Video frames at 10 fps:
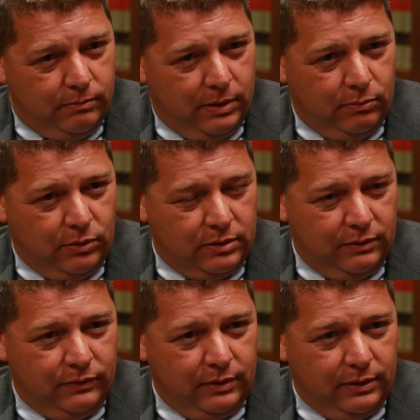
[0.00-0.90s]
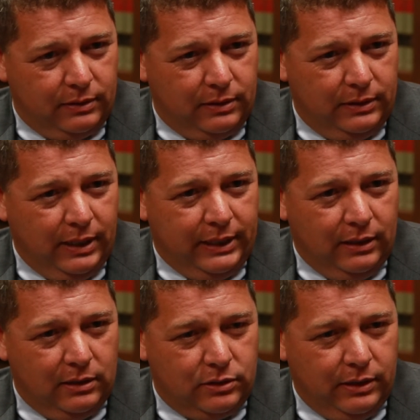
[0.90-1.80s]
members of the Kentucky
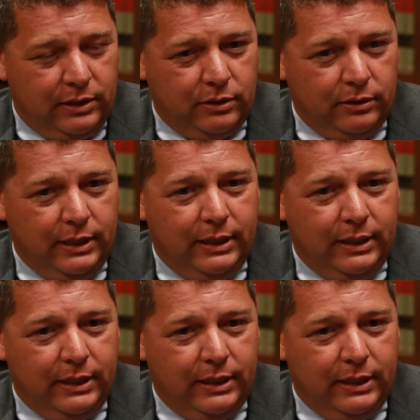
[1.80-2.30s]
legislature